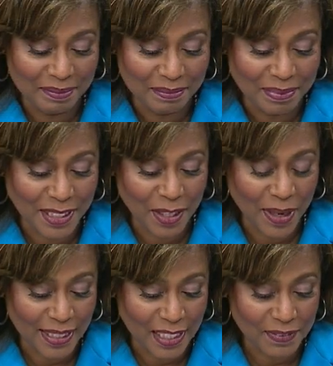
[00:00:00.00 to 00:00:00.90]
So
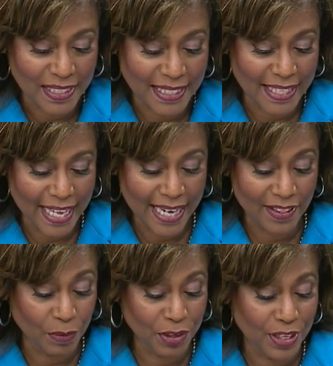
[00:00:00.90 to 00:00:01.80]
I'd love to see that, and
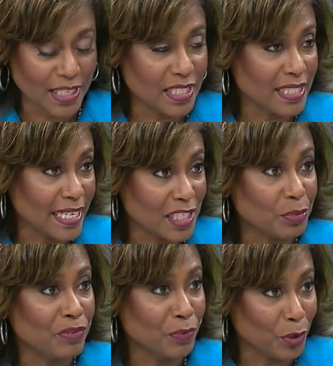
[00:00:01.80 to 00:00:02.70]
then when you get the Texas
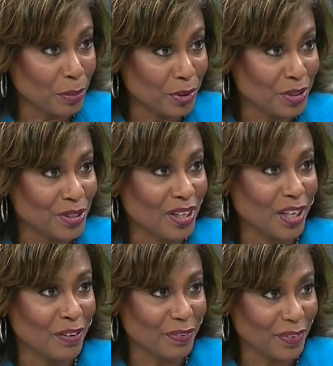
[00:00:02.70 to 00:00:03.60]
Reformers
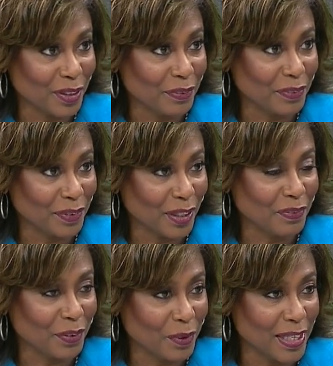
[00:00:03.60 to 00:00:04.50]
off
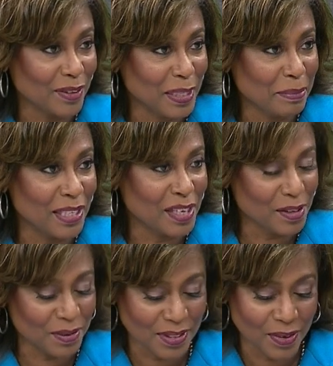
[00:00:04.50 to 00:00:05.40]
the ground, let me
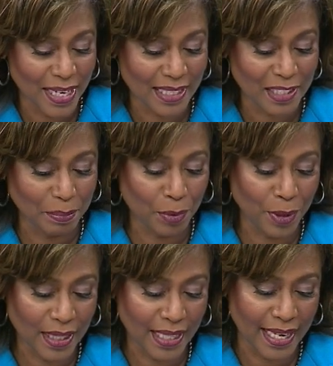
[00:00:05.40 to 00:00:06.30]
know so I can
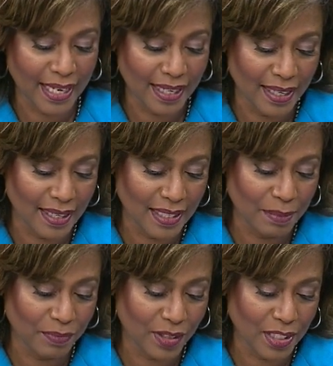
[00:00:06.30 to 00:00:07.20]
support that
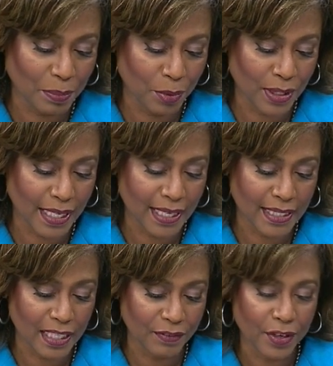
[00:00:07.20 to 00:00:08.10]
and support that
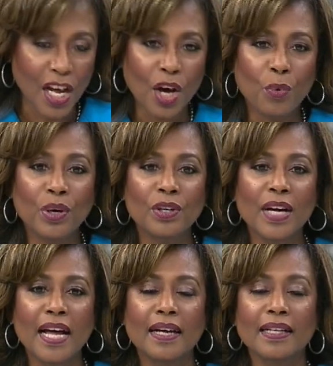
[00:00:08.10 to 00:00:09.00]
endeavor.
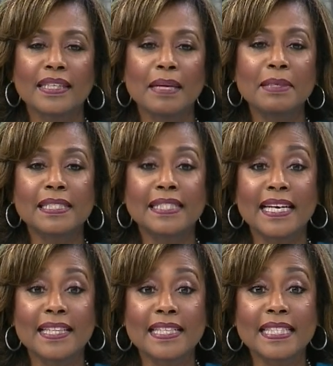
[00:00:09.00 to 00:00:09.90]
Well, let me just
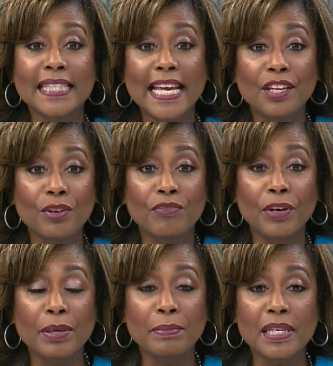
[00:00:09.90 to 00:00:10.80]
say this: thank you
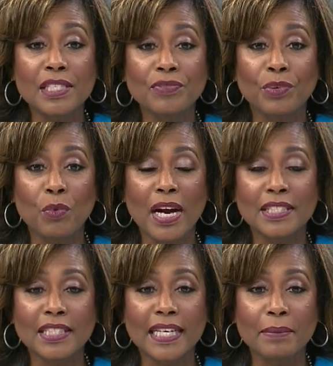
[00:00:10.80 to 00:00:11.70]
very much for
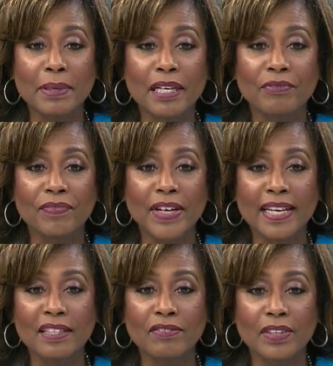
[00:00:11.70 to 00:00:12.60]
watching and being a
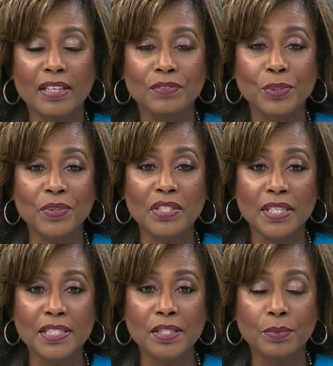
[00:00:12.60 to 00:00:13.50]
fan of Truth and
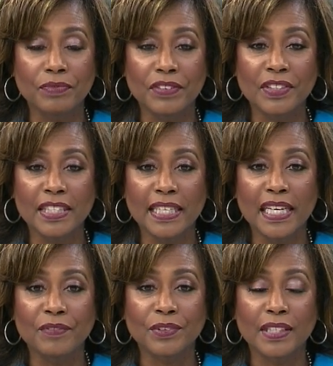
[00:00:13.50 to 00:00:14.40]
Justice with Vivian
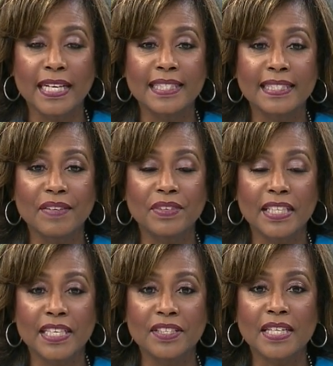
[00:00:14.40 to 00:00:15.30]
King for the last 7
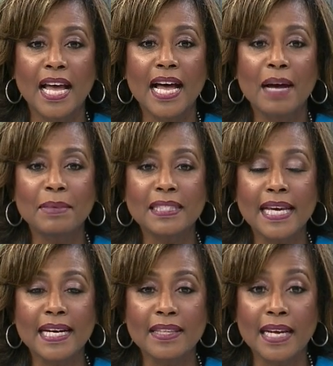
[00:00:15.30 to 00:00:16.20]
years. I'm
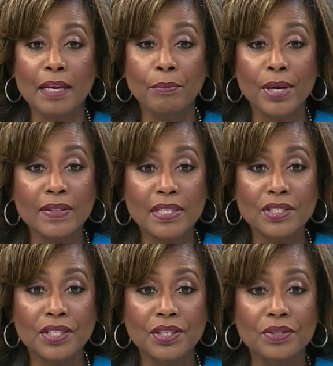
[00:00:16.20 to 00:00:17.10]
excited that I can bring this
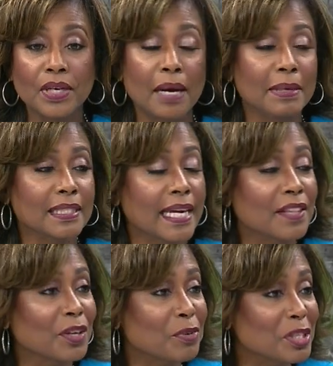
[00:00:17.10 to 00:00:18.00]
to you. I'm
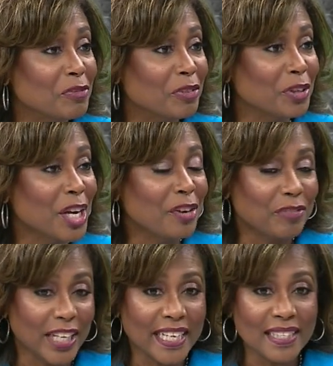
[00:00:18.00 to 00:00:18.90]
excited that Christopher
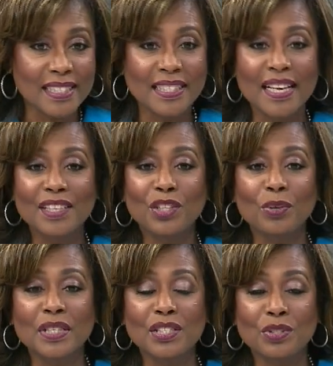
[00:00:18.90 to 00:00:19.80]
Flakus
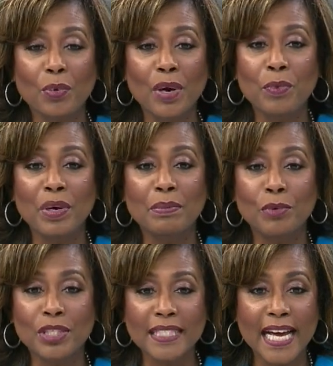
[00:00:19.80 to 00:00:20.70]
told his story one
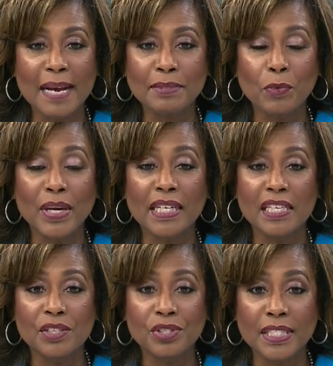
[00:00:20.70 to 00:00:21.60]
more time so we can
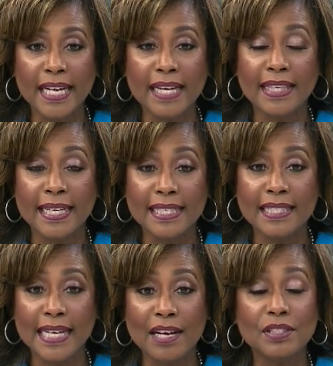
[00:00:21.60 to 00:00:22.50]
understand the ins
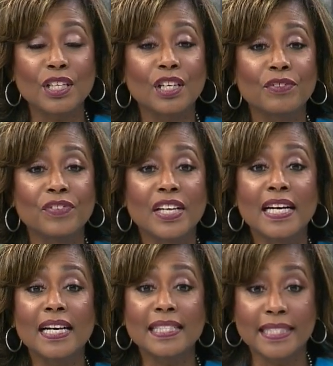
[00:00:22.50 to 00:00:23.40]
and outs of
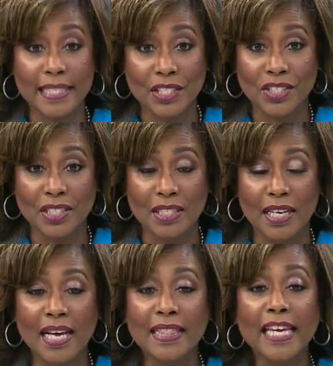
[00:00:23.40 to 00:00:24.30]
addiction.
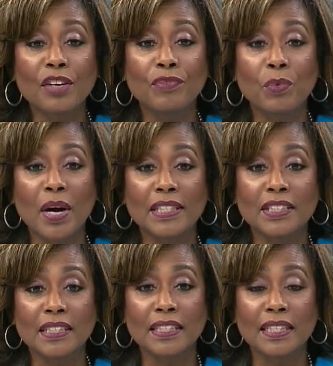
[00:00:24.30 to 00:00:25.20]
Thank you for
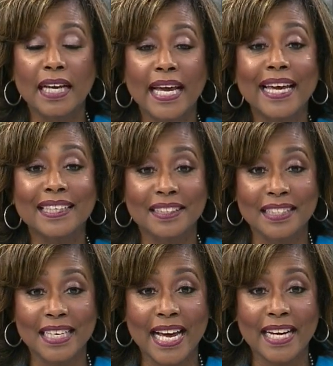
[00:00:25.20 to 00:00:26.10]
watching, and good
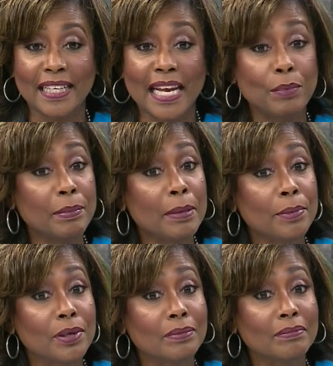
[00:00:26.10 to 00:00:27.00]
night. And
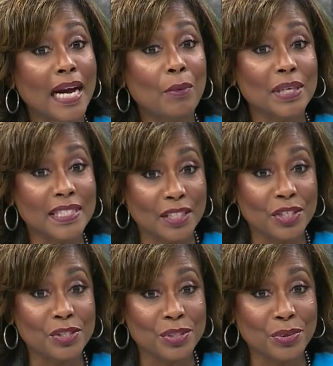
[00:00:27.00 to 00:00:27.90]
remember, I want to tell
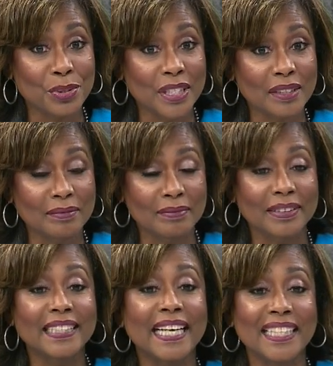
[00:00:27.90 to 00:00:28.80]
your story.
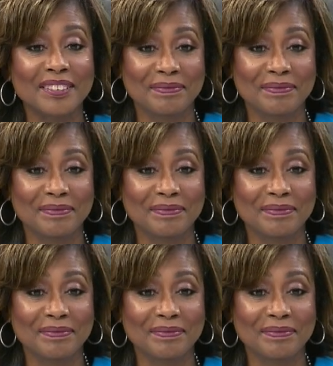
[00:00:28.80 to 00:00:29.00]
Good night.